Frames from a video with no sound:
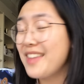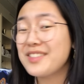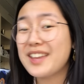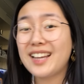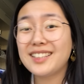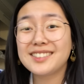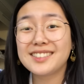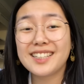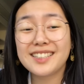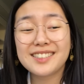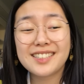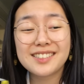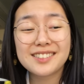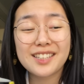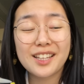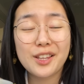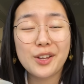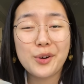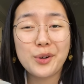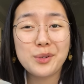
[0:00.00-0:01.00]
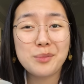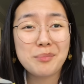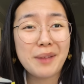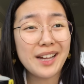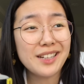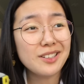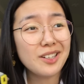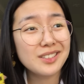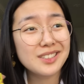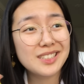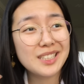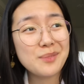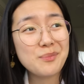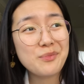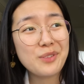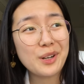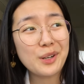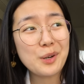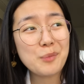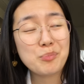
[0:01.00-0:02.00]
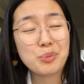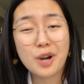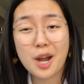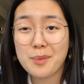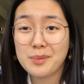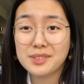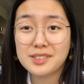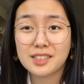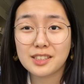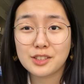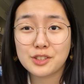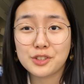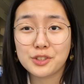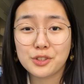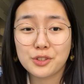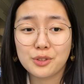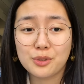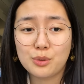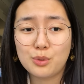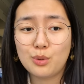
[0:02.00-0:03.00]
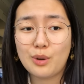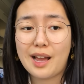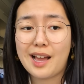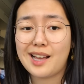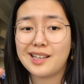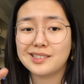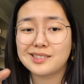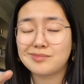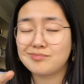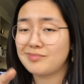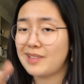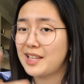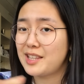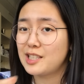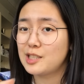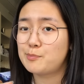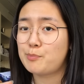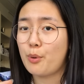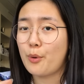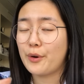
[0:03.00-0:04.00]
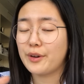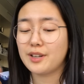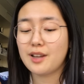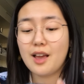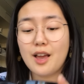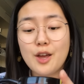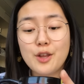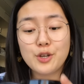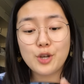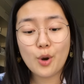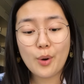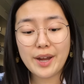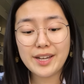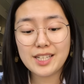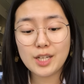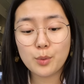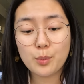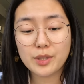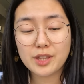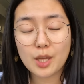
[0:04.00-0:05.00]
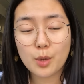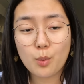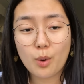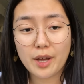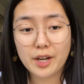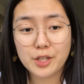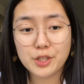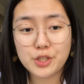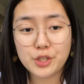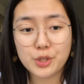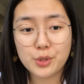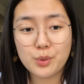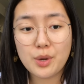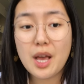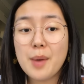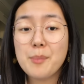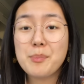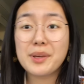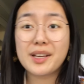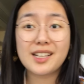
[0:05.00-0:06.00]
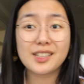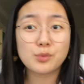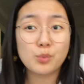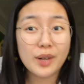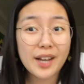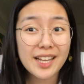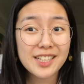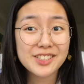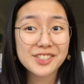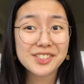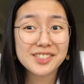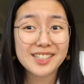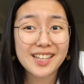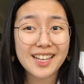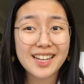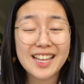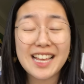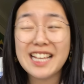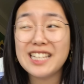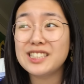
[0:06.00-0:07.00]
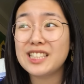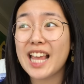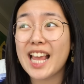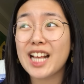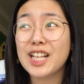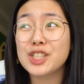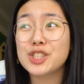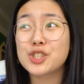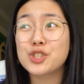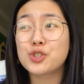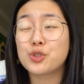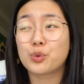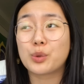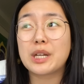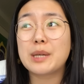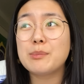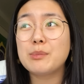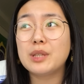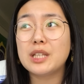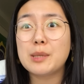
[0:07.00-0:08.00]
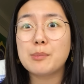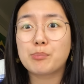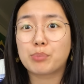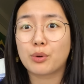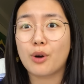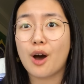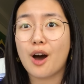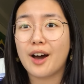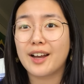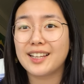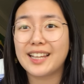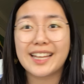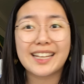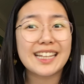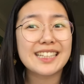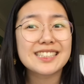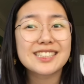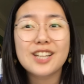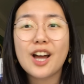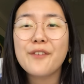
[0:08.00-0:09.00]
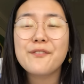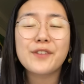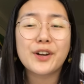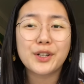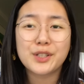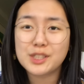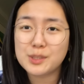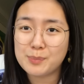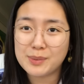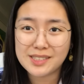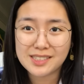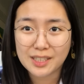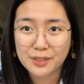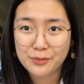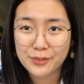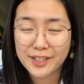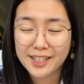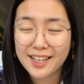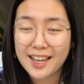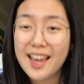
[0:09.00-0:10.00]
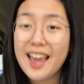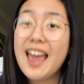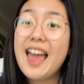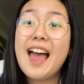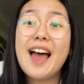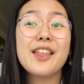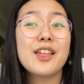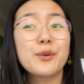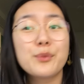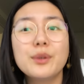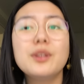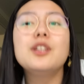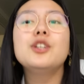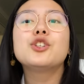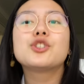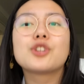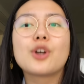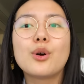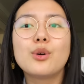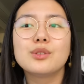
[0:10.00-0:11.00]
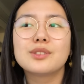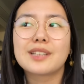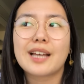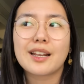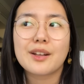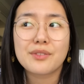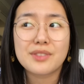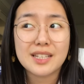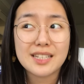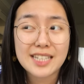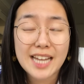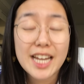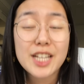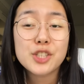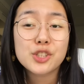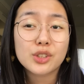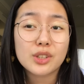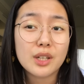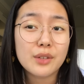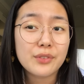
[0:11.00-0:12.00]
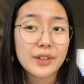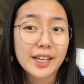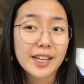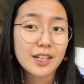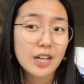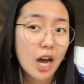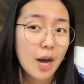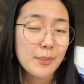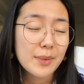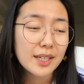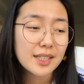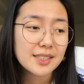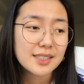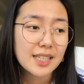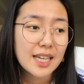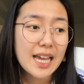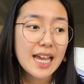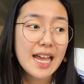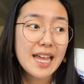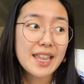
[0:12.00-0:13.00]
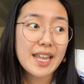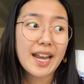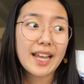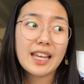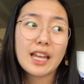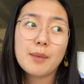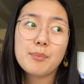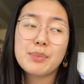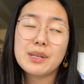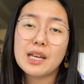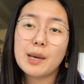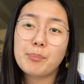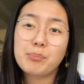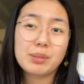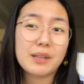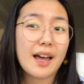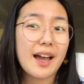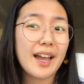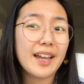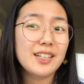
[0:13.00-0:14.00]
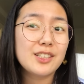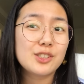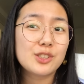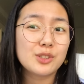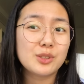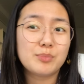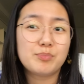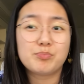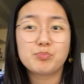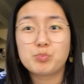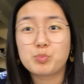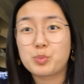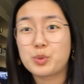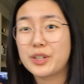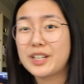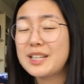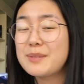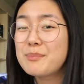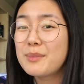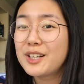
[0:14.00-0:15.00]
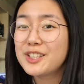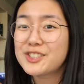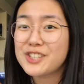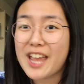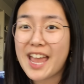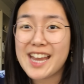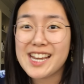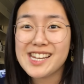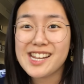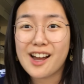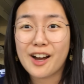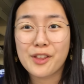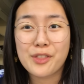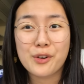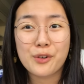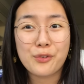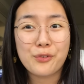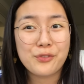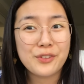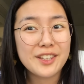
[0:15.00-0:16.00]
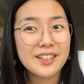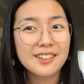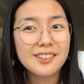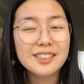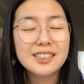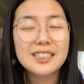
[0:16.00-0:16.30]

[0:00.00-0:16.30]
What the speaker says: that sentence alone might not seem very promising to you who has, at this point, no idea what they want to do, because what I just said is extremely broad. Like, it's not very specific, and that really shows kind of the nature of economics, that it can be applied to pretty much any other field.